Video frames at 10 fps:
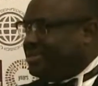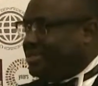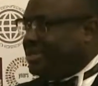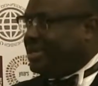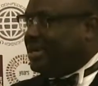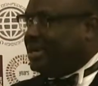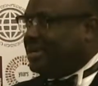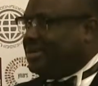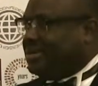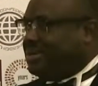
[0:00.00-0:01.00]
next year.
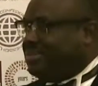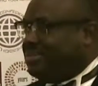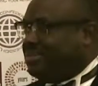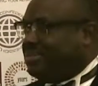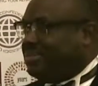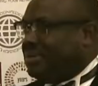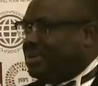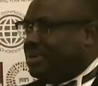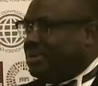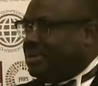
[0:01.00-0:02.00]
I
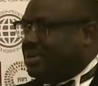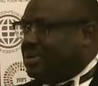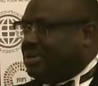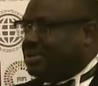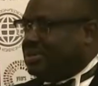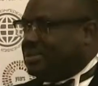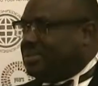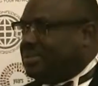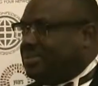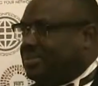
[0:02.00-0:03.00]

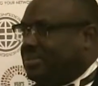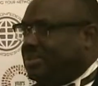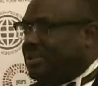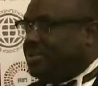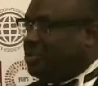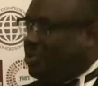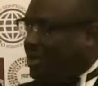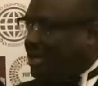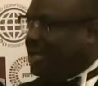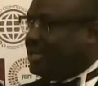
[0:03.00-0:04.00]
just hope to
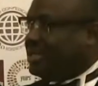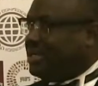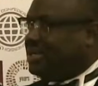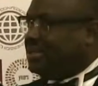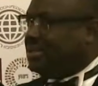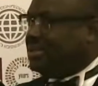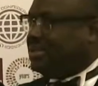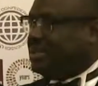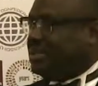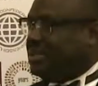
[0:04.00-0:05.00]
work hard and
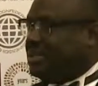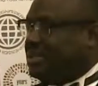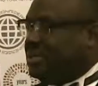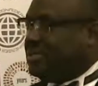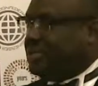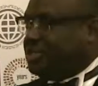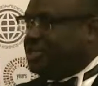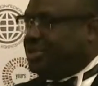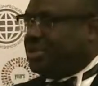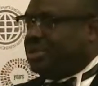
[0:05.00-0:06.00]
to
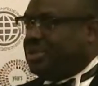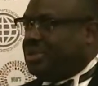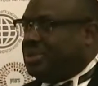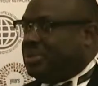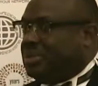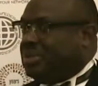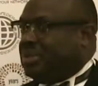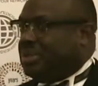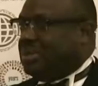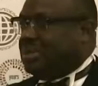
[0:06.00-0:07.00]
ensure that
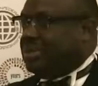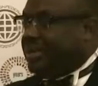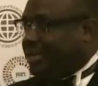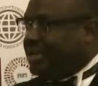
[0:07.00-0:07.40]
we are